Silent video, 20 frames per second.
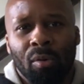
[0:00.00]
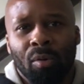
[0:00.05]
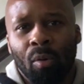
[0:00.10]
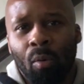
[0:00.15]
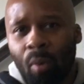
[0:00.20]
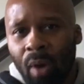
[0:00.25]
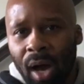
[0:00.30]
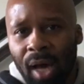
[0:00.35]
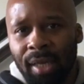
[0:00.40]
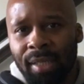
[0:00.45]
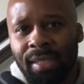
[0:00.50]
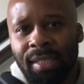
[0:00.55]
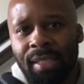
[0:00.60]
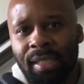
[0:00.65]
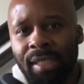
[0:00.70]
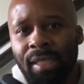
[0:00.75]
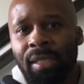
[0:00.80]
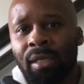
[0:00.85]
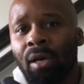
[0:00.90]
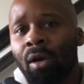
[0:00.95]

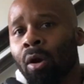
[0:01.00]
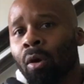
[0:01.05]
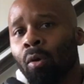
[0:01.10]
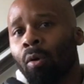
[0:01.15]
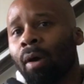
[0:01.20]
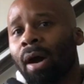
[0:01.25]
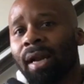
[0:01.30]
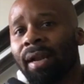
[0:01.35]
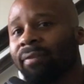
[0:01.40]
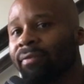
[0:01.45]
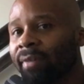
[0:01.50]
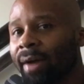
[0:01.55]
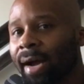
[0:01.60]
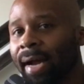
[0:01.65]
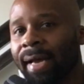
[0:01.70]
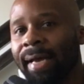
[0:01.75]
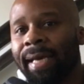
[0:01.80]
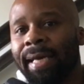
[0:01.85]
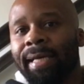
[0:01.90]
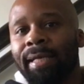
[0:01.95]
quality
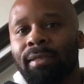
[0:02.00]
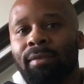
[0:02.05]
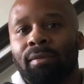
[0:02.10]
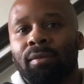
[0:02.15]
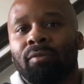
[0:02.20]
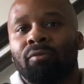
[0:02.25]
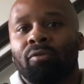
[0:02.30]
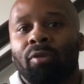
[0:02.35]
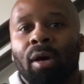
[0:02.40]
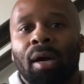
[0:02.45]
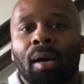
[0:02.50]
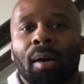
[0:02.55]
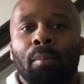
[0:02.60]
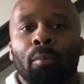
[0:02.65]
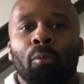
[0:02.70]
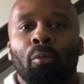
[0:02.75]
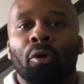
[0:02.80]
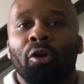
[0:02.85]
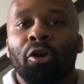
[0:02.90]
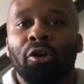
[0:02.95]
qualifying
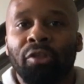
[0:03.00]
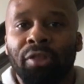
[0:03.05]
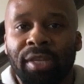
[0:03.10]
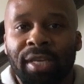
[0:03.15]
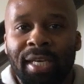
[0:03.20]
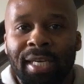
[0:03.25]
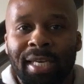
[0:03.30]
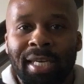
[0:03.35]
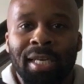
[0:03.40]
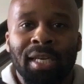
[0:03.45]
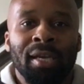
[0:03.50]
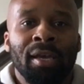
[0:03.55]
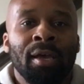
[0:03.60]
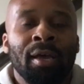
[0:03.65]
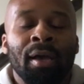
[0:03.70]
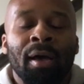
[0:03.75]
worthy